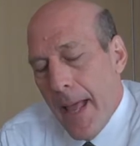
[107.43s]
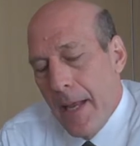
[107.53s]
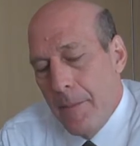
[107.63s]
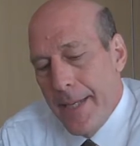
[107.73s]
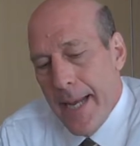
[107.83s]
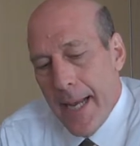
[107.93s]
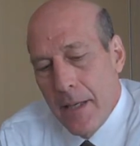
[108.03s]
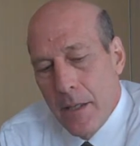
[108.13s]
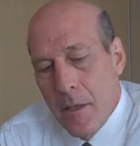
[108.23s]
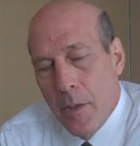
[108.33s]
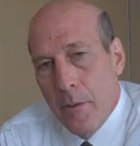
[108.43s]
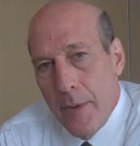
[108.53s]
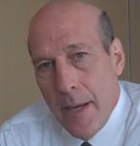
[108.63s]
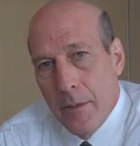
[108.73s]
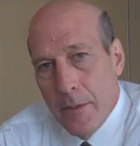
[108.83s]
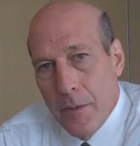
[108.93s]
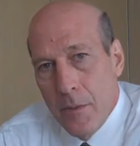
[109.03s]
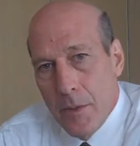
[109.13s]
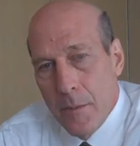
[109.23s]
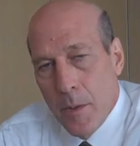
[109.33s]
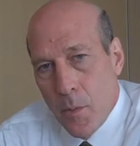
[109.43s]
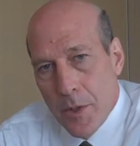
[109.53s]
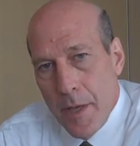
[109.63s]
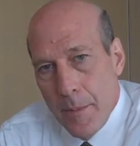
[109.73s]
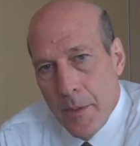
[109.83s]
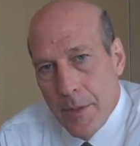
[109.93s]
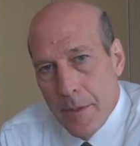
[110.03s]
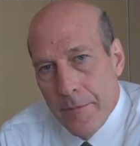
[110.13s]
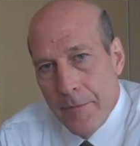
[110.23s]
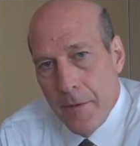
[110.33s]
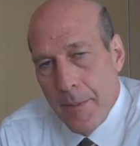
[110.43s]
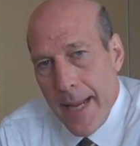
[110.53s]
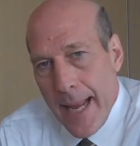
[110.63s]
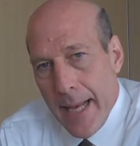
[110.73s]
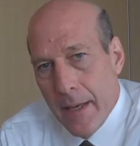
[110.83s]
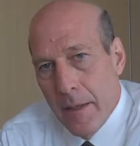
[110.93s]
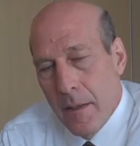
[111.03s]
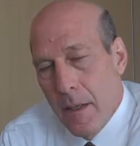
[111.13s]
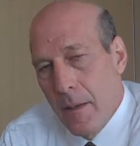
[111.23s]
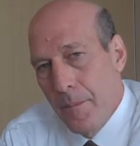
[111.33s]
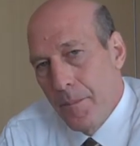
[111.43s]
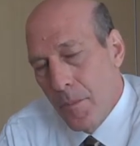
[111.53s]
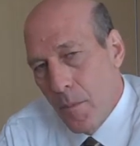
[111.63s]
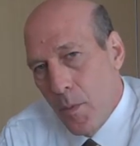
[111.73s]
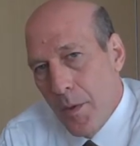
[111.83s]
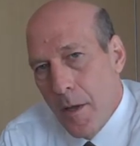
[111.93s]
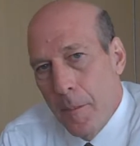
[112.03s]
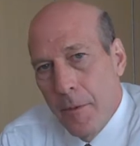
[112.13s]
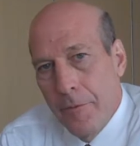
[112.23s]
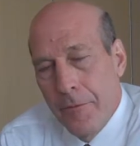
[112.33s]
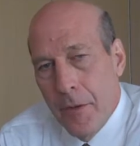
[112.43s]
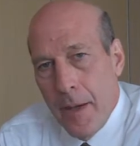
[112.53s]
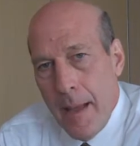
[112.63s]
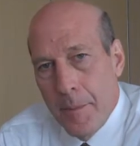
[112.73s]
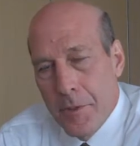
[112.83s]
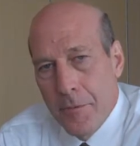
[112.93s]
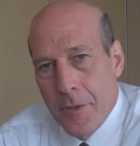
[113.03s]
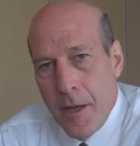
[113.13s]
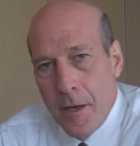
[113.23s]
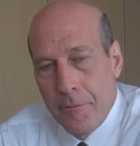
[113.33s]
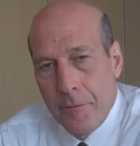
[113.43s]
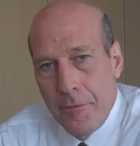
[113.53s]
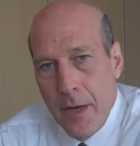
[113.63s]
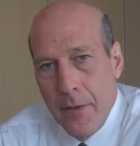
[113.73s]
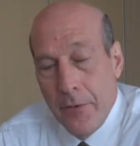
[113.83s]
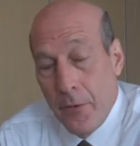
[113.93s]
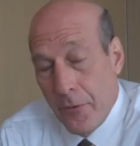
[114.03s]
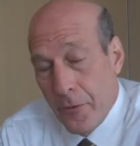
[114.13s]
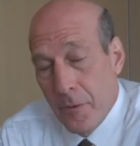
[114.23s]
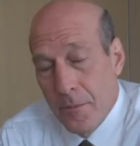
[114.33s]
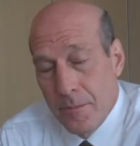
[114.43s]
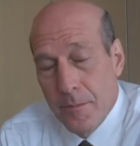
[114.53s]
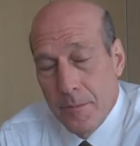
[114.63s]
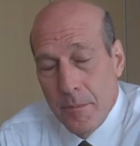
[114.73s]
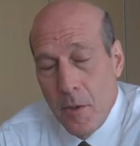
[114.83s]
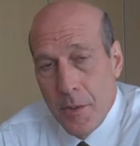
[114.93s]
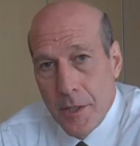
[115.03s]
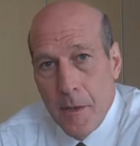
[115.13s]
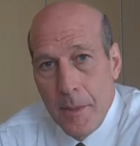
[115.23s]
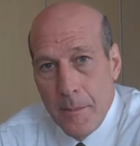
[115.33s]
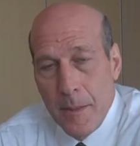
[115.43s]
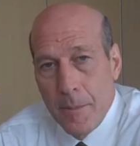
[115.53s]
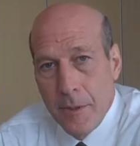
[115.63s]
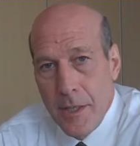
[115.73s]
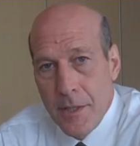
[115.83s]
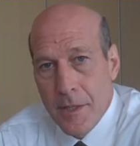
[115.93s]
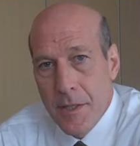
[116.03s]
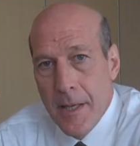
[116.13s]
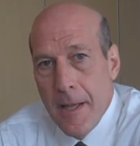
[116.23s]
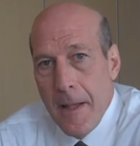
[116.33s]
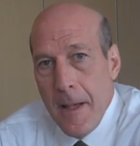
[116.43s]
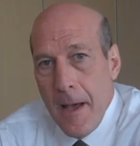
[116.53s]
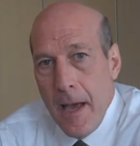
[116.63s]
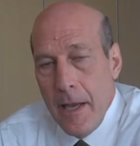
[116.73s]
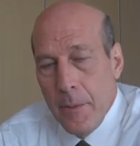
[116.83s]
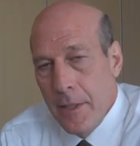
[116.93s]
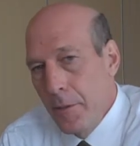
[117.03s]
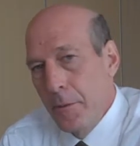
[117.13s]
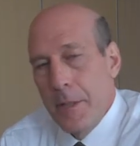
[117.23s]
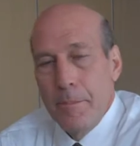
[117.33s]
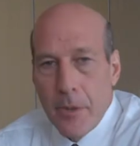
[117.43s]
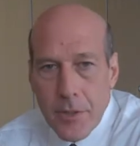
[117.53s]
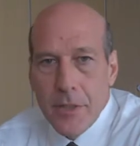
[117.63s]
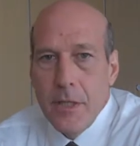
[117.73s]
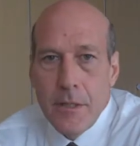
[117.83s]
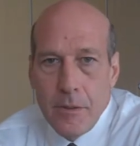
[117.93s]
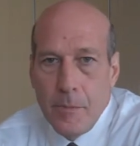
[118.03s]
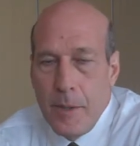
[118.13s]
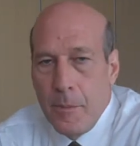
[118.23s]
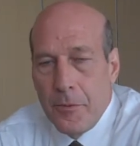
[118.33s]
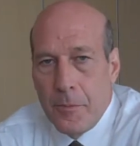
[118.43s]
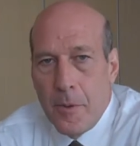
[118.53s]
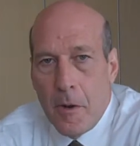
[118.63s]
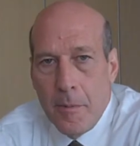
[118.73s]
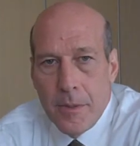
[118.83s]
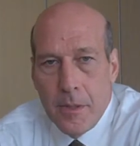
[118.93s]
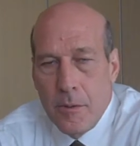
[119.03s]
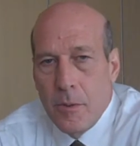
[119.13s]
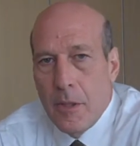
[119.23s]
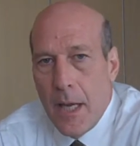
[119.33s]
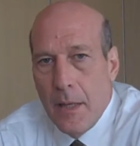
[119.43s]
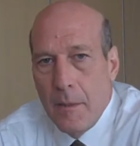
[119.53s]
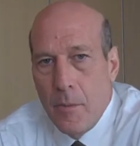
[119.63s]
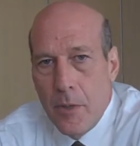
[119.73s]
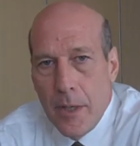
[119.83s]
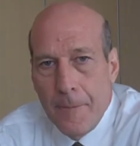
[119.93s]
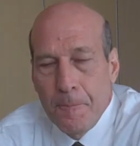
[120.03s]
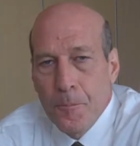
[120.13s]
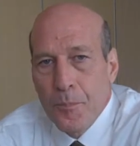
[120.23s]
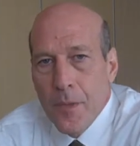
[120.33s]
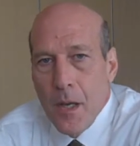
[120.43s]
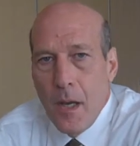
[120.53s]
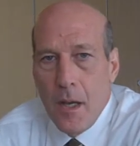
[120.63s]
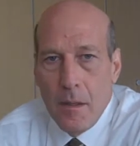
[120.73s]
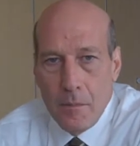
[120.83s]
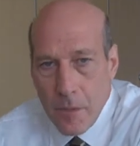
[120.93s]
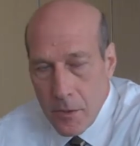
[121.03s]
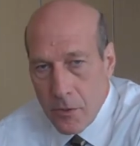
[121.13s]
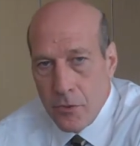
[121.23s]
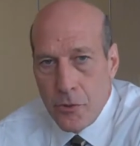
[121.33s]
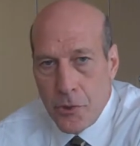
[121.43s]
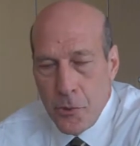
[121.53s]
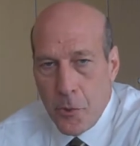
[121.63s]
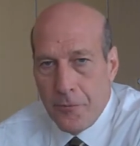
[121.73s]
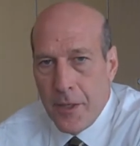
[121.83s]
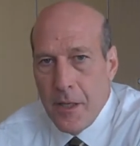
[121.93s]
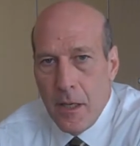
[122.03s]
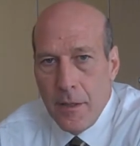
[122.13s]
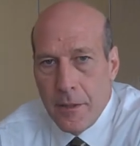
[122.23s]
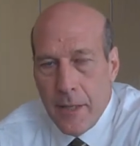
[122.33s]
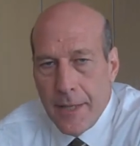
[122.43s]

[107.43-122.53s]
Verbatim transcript: And he began going around to some of the worst neighborhoods of, of Manhattan um, with a couple of uh, amateur photographer friends and also always accompanied by police. And he would literally burst into people's apartments at 2 o'clock in the morning, uh, shoot off a gun to